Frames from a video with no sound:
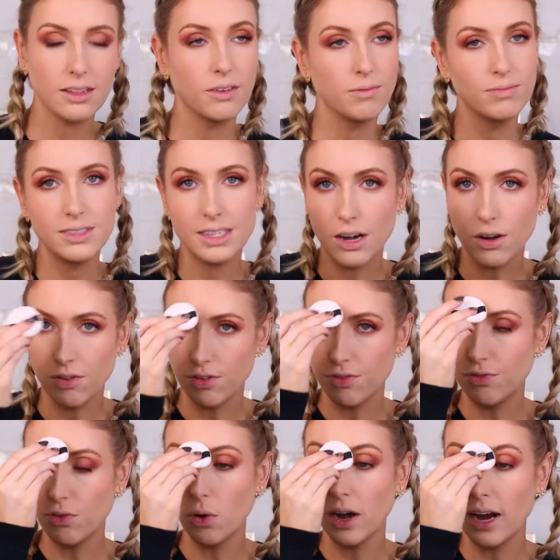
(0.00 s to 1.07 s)
the center of the
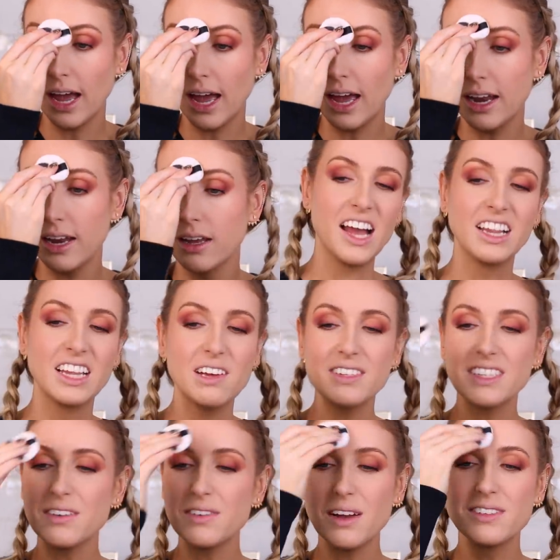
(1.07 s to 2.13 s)
forehead. I love
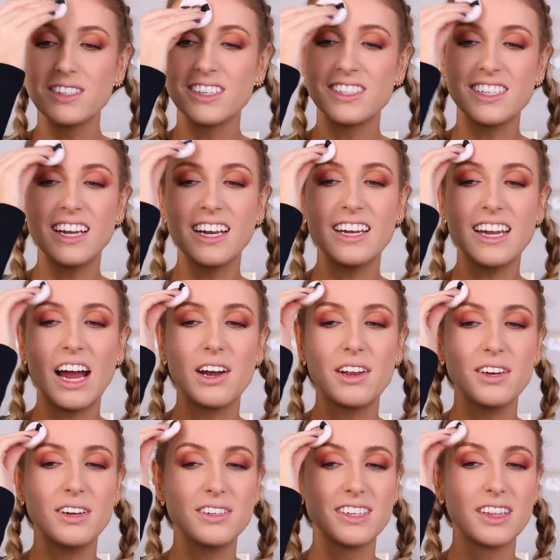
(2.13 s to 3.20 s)
sometimes just sitting down
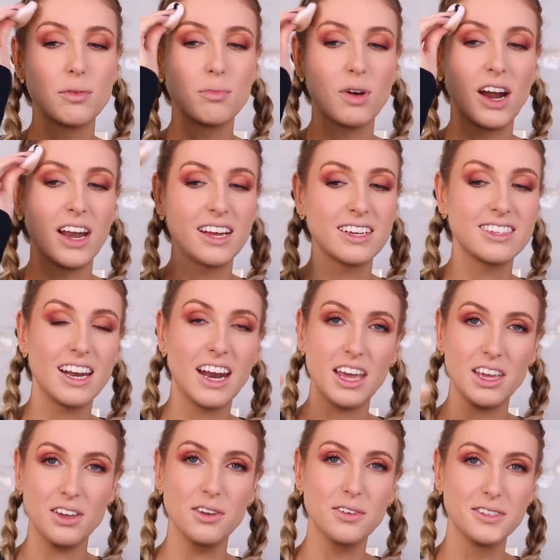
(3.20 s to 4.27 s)
and using the products that I
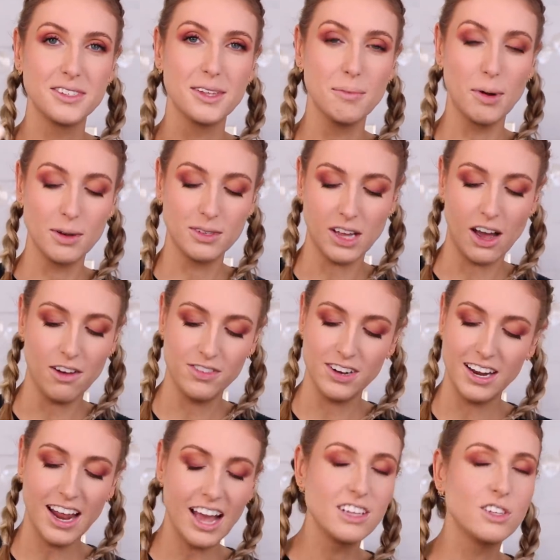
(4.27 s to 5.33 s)
use the most
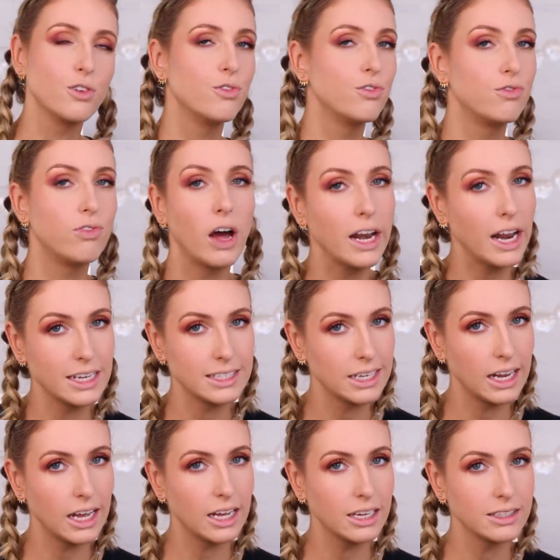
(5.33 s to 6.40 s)
often, as fun as
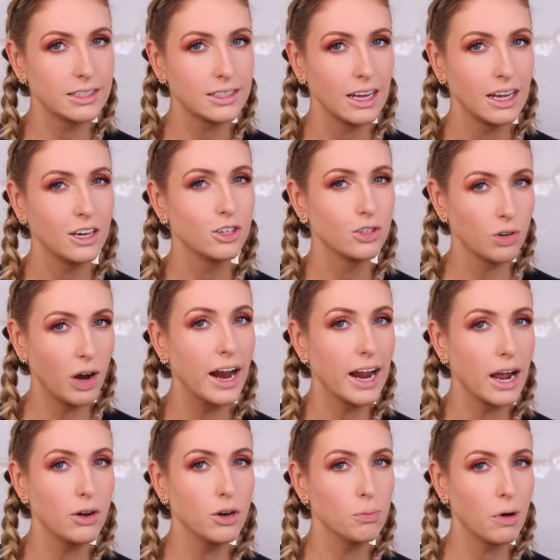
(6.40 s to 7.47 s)
it is
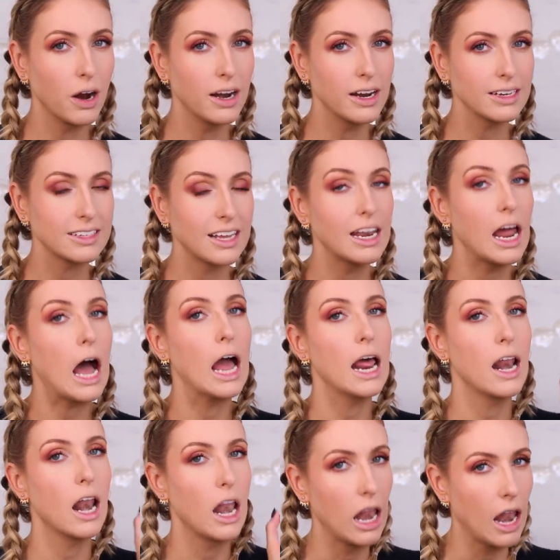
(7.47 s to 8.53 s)
trying out new products. And
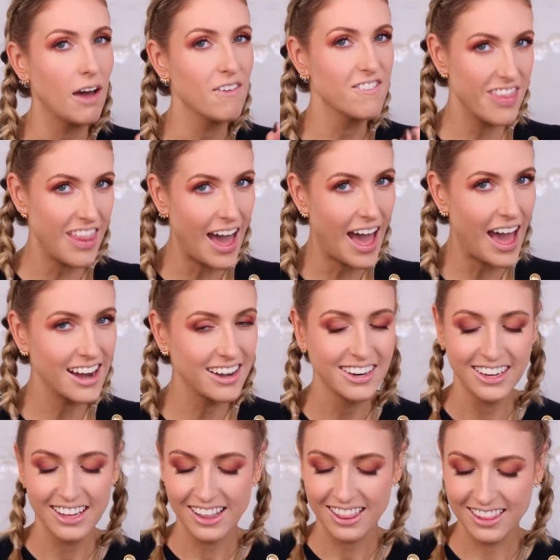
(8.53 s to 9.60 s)
I love that.
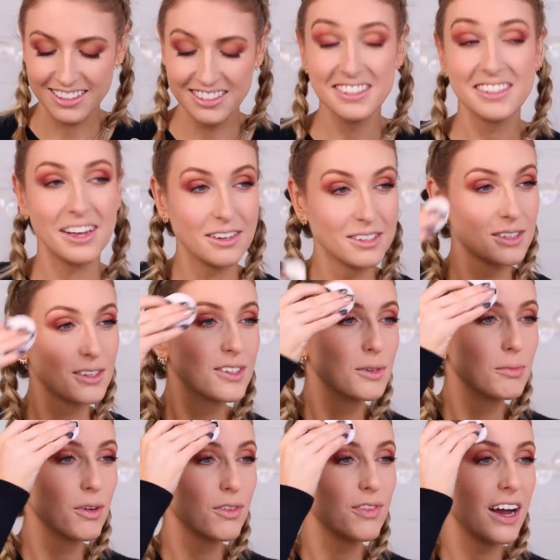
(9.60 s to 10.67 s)
This is also
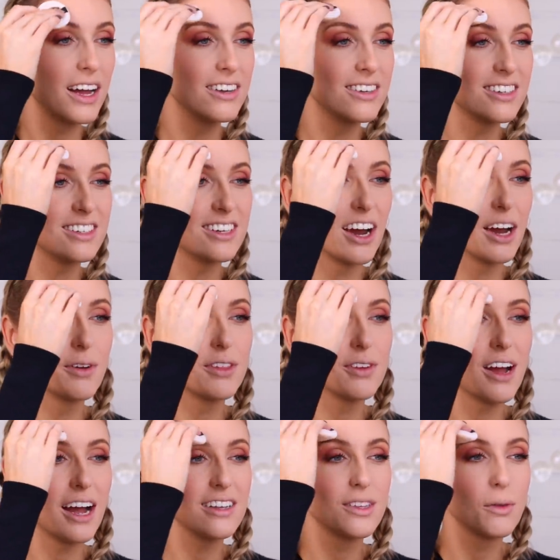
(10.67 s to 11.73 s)
super fun, just sharing with you
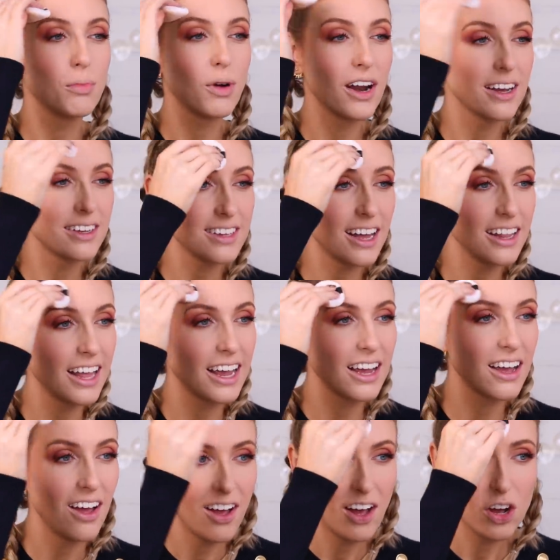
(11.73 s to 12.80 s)
guys the products I
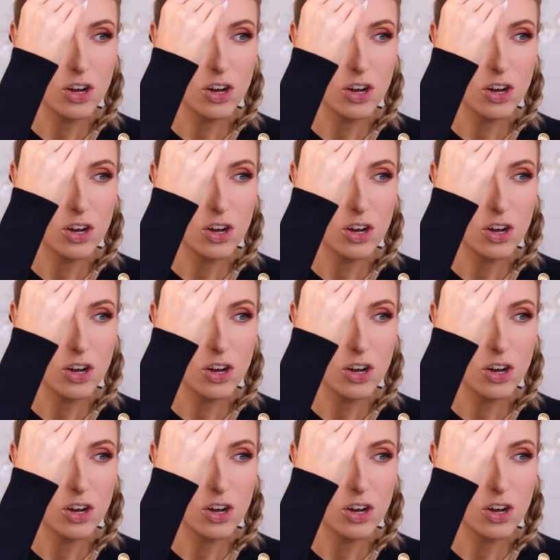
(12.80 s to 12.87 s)
like